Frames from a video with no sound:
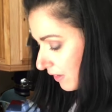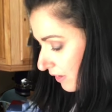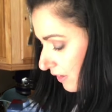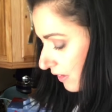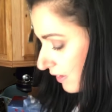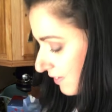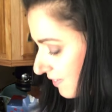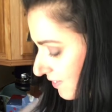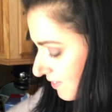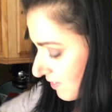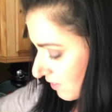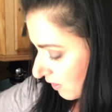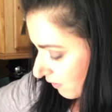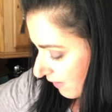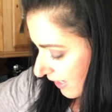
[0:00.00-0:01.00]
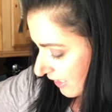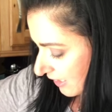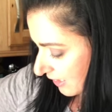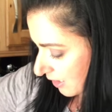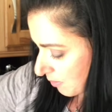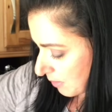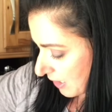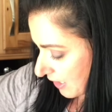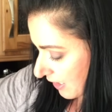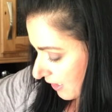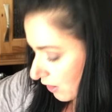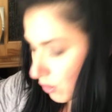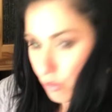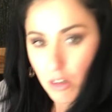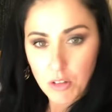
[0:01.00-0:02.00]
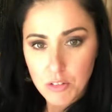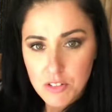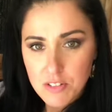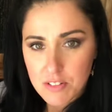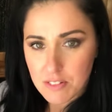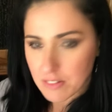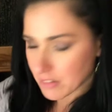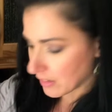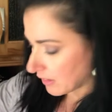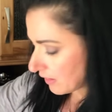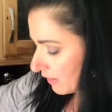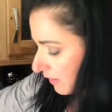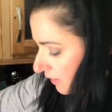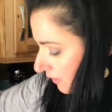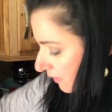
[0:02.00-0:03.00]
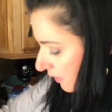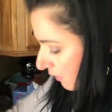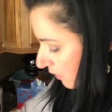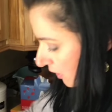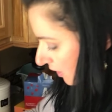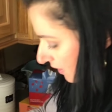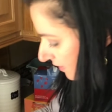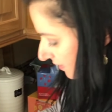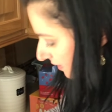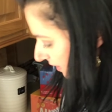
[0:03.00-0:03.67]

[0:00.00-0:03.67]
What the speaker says: because this is already going to be kind of gross. I don't know if you can see